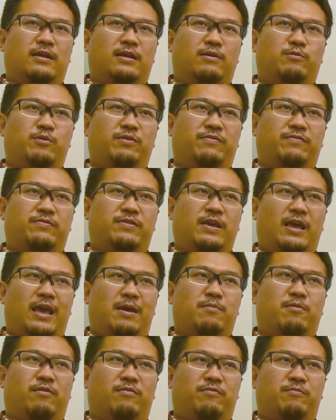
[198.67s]
with the
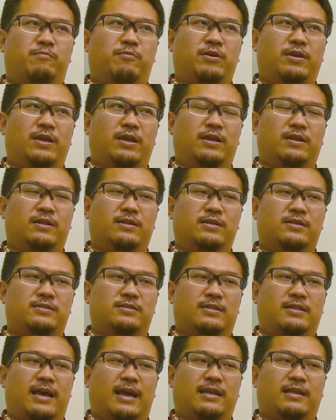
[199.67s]
aim of bringing this
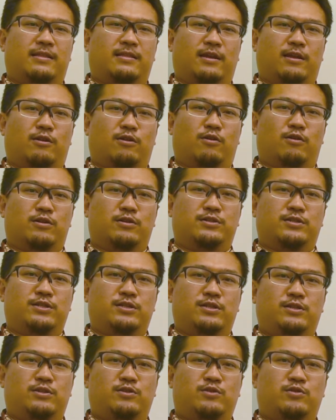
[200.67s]
light
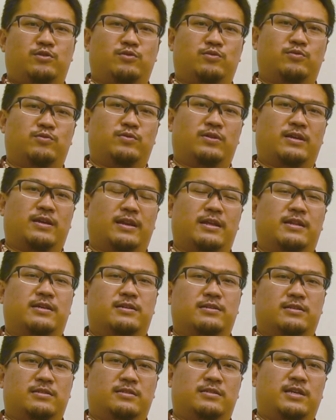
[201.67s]
technology to the
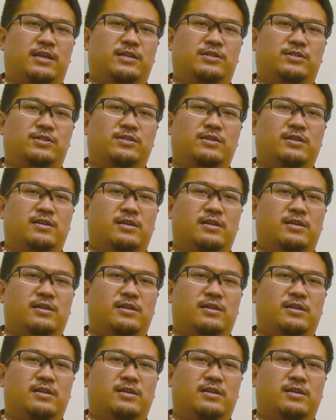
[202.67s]
clinical stage.